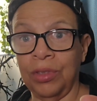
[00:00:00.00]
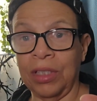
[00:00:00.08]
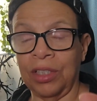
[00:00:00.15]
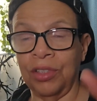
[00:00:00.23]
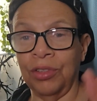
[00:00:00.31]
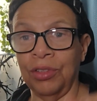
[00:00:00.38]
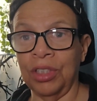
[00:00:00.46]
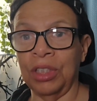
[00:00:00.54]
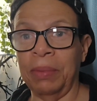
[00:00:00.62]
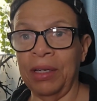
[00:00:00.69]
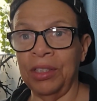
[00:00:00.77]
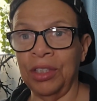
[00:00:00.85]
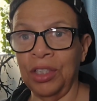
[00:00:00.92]
It's like you're on a
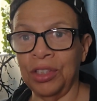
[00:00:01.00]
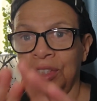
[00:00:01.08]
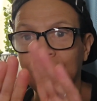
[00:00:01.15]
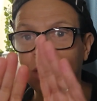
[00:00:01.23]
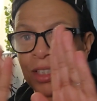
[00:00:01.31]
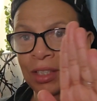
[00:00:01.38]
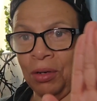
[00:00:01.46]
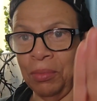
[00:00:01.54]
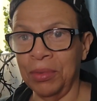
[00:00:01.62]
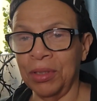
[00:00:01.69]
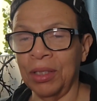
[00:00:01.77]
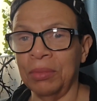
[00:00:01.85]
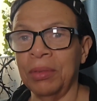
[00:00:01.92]
space station and it
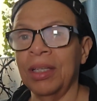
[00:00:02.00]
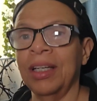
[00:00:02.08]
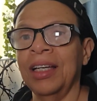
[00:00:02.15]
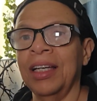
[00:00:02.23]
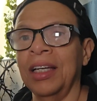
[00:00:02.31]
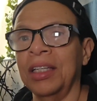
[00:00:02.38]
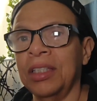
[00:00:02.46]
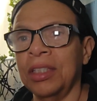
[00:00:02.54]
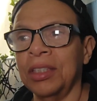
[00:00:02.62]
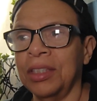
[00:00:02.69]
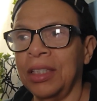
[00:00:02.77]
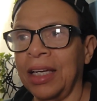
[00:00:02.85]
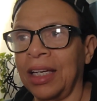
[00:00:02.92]
opens up. It
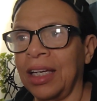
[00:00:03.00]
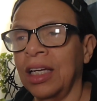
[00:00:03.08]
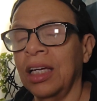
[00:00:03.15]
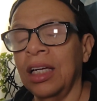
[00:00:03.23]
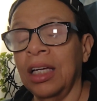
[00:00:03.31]
says tech.